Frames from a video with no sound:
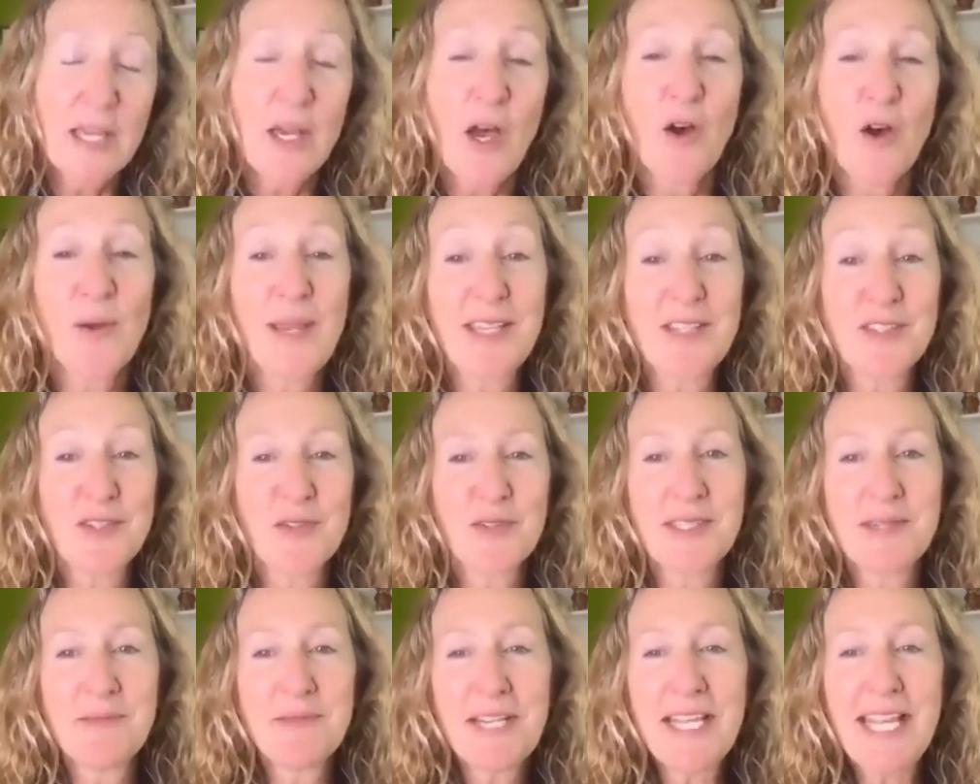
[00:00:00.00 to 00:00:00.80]
Okay, so
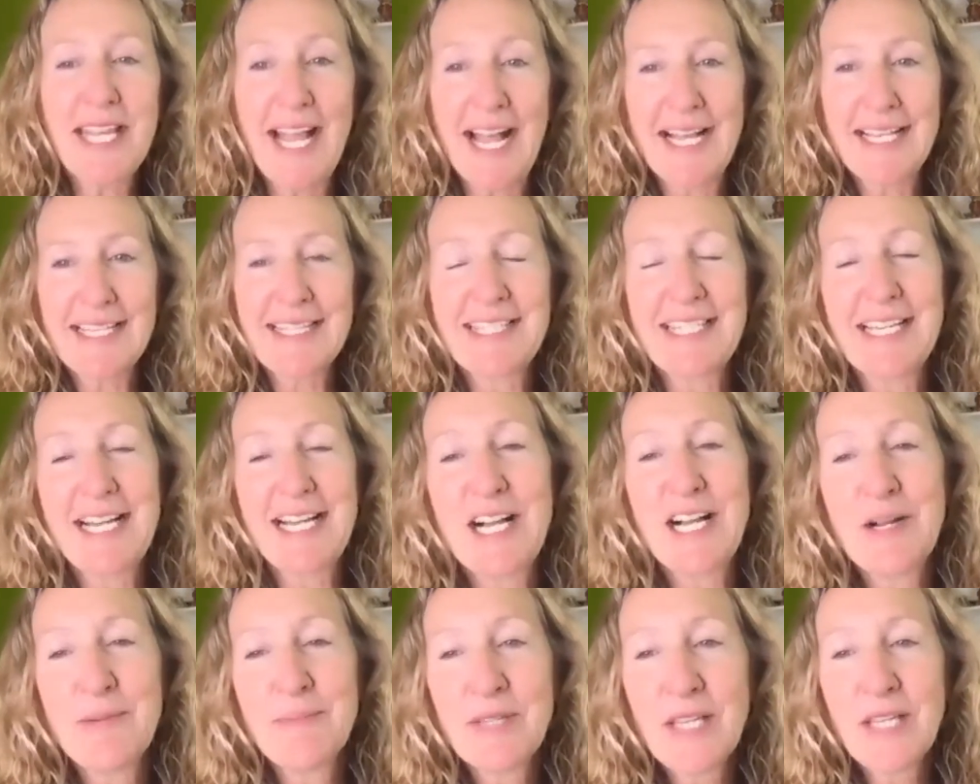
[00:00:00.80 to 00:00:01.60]
somebody asked,
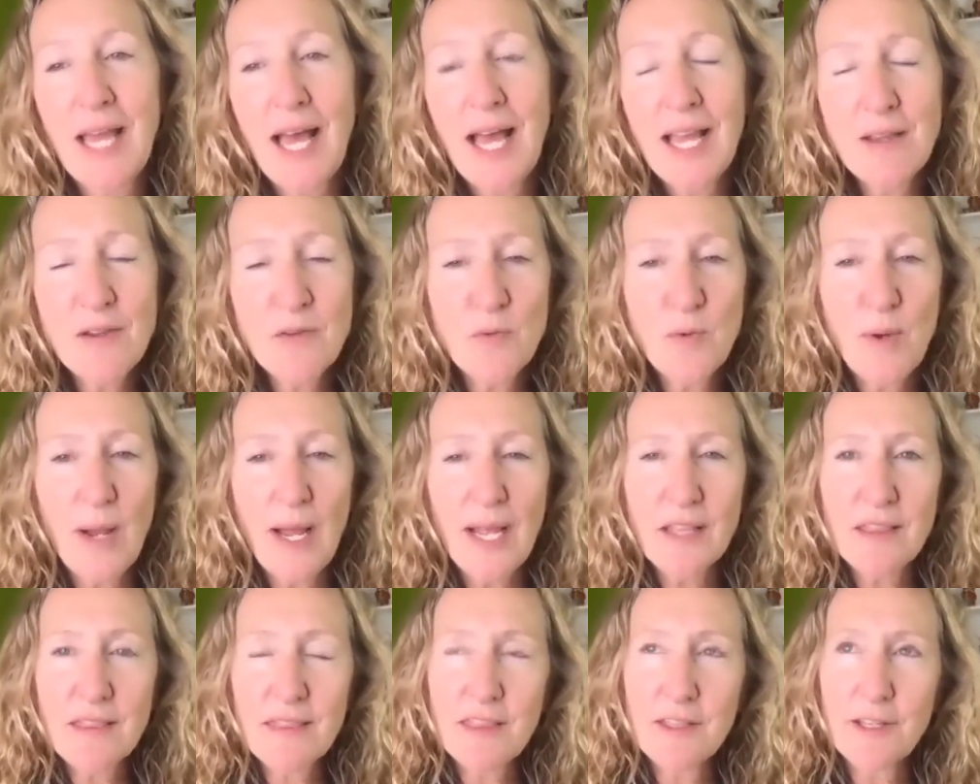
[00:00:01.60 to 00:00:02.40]

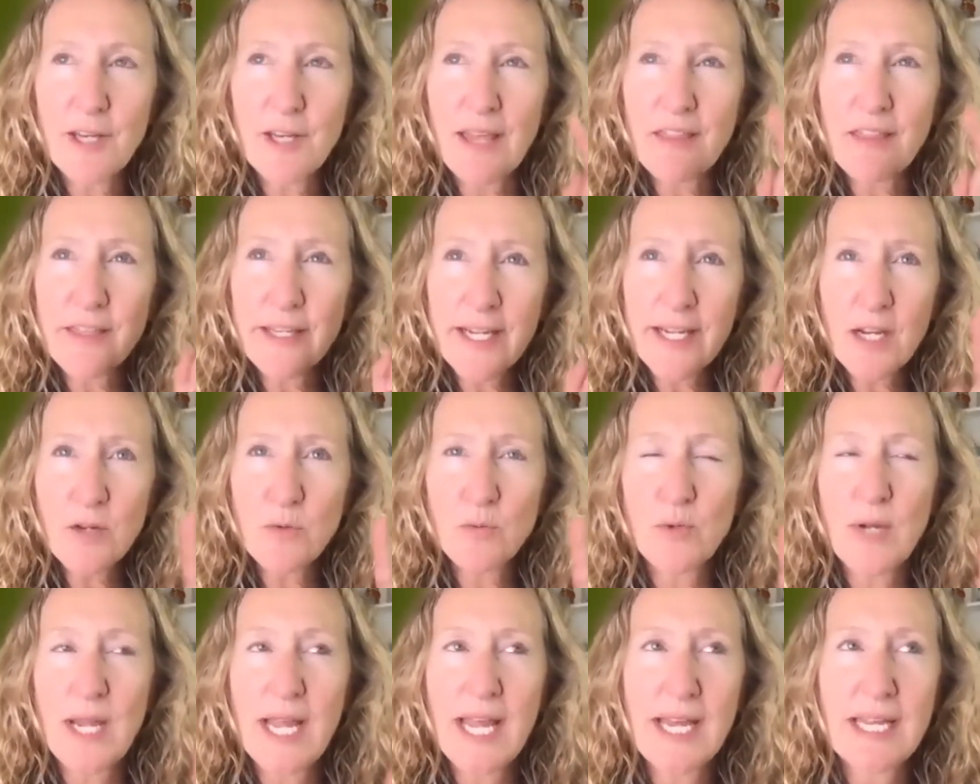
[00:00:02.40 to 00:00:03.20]
I think I
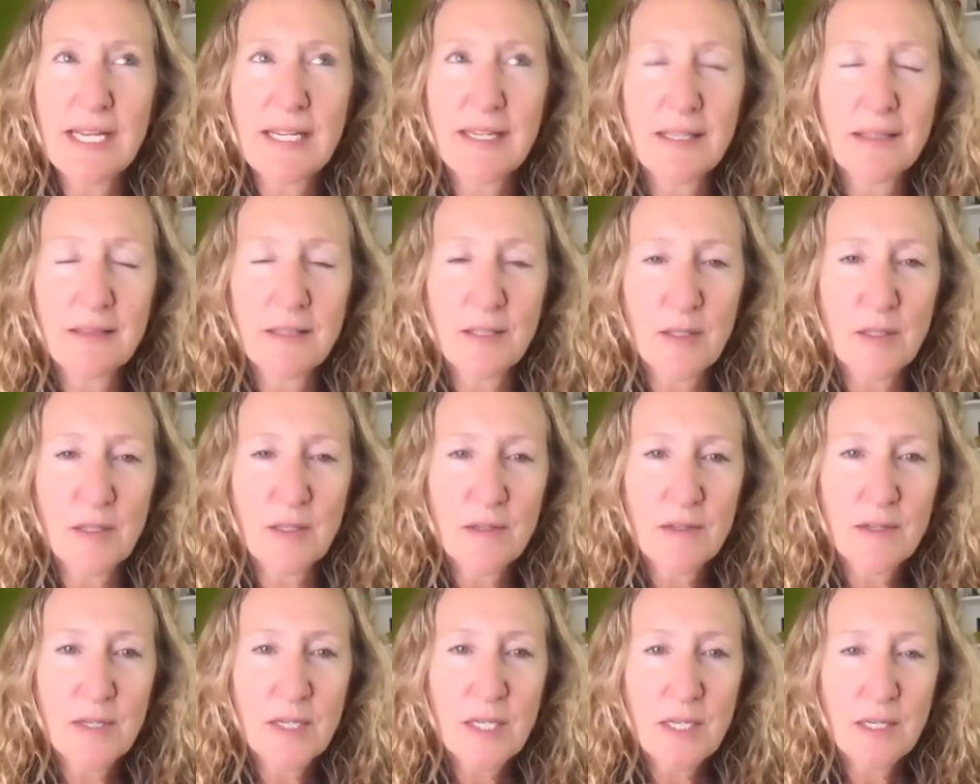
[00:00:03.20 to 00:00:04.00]
read
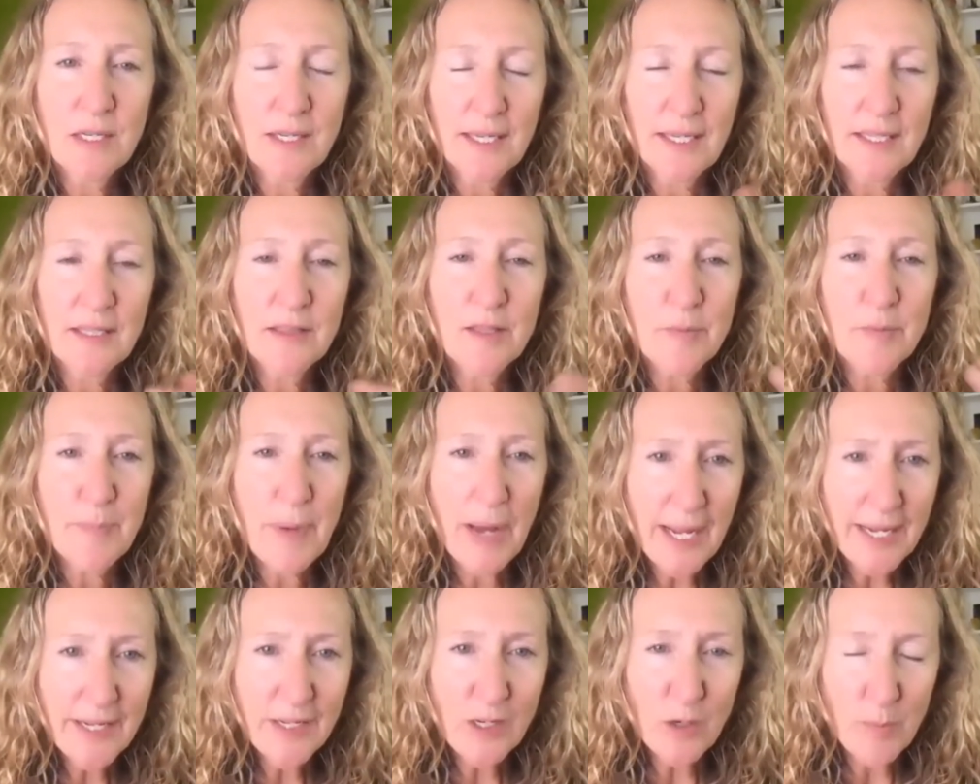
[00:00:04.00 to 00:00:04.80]
in the
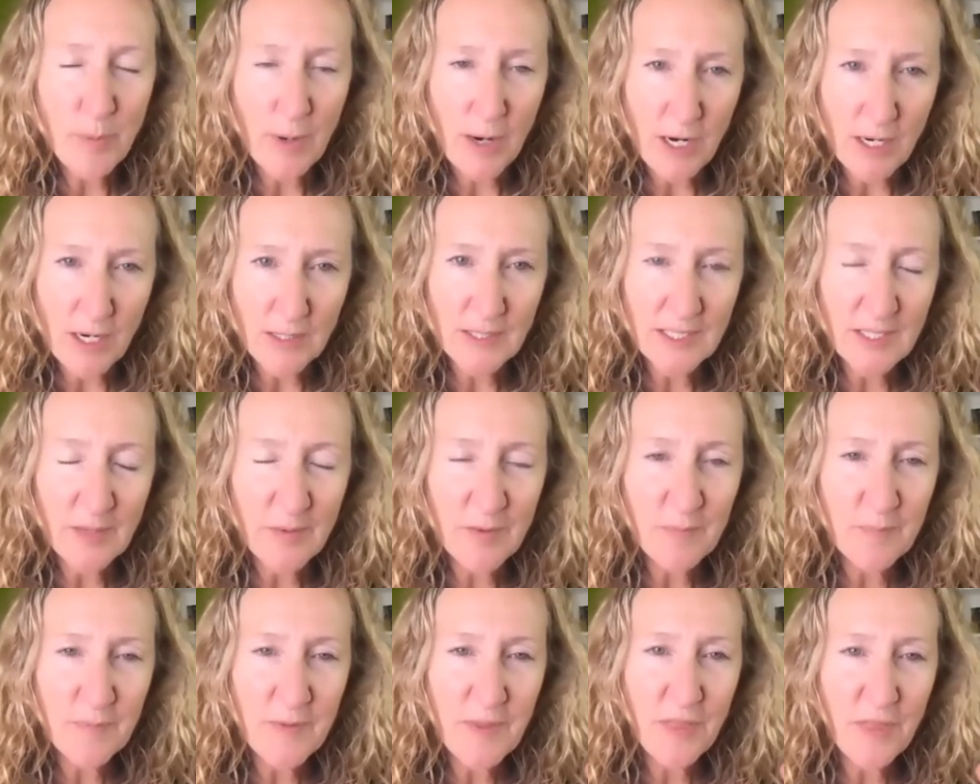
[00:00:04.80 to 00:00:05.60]
bio part
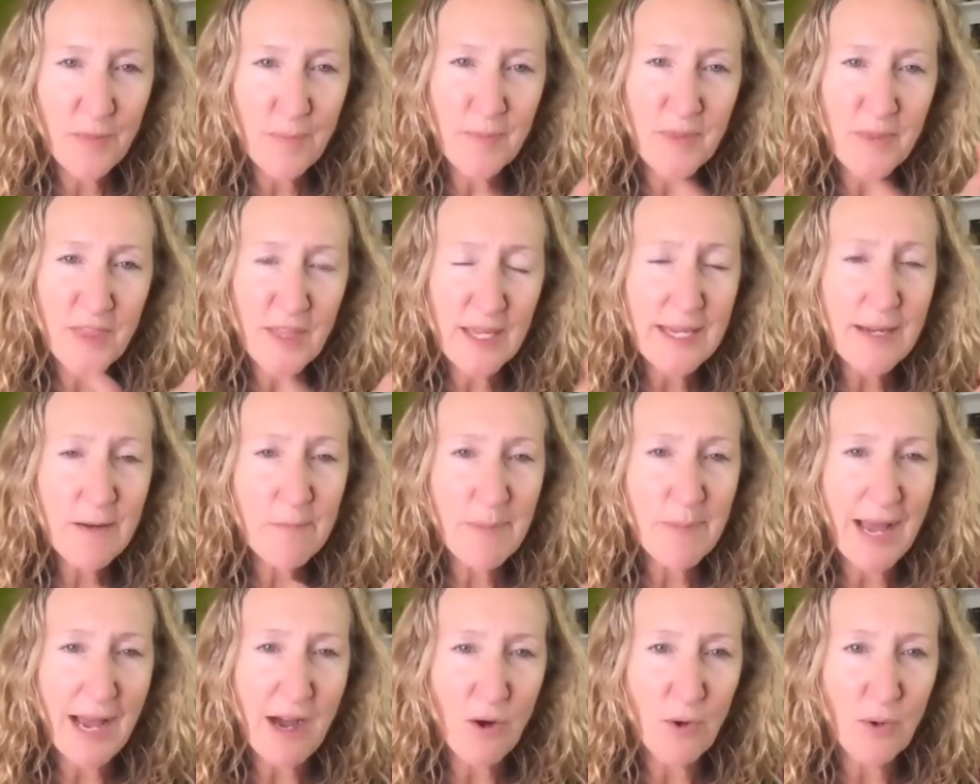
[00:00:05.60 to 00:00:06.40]
the thing
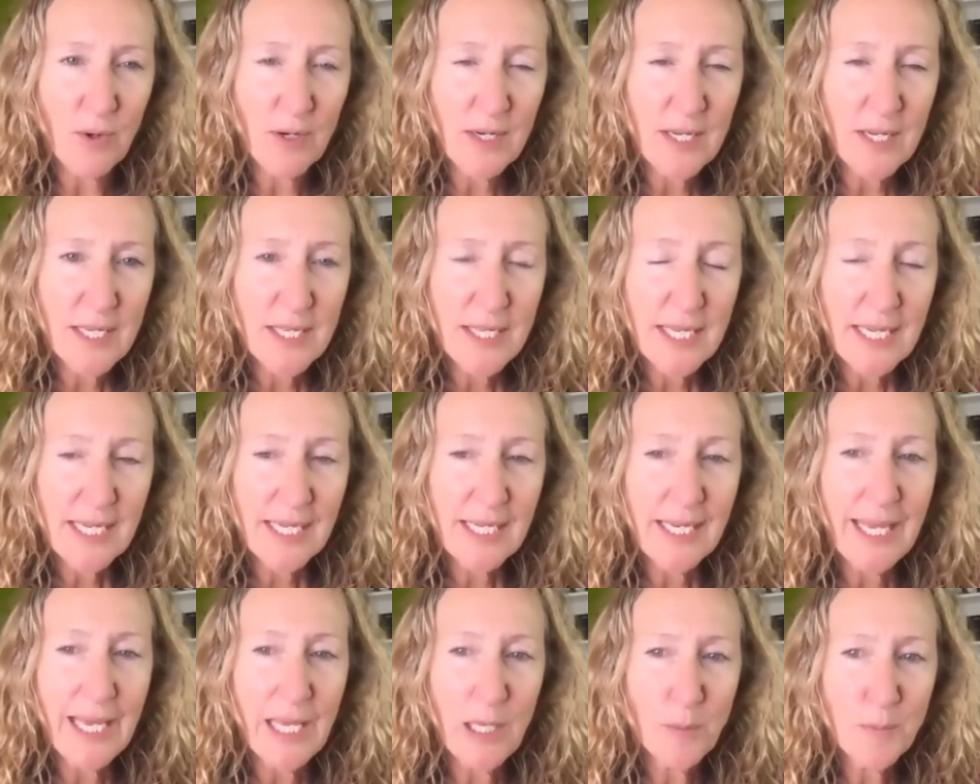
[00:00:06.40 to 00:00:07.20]
about
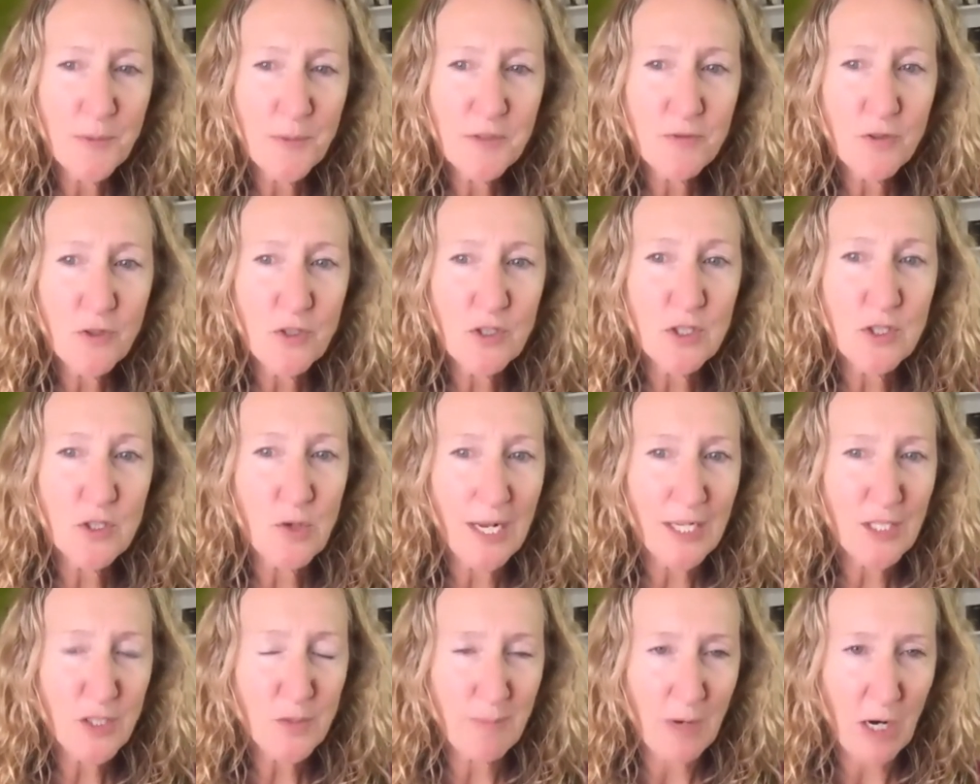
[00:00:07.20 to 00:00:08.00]
it helps for
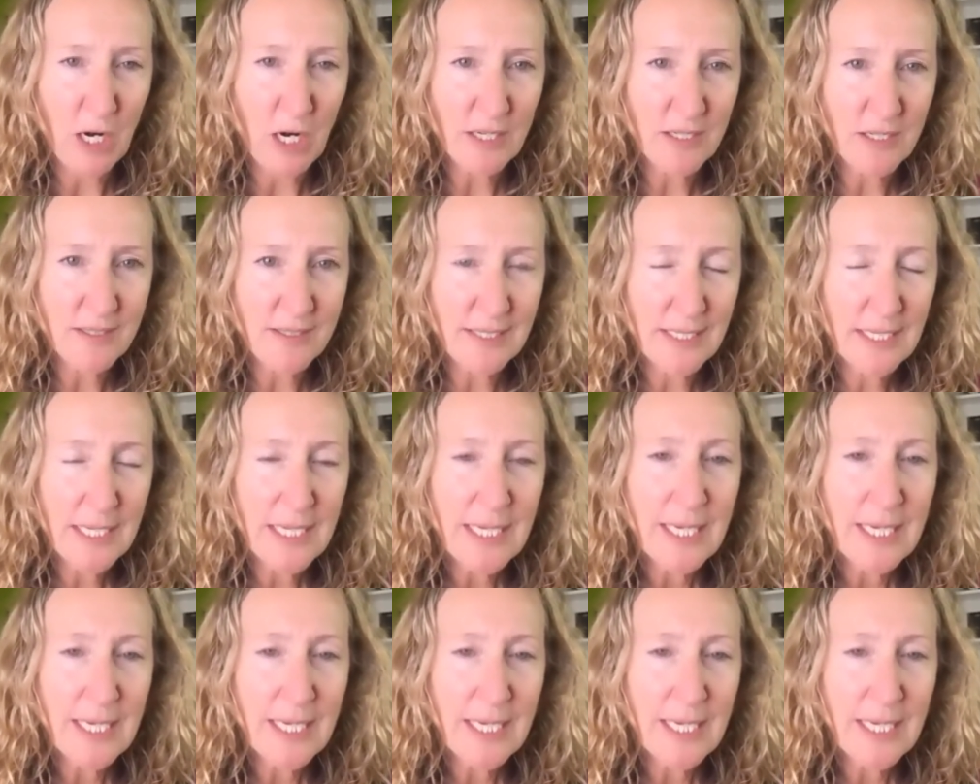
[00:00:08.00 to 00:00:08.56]
stretch marks.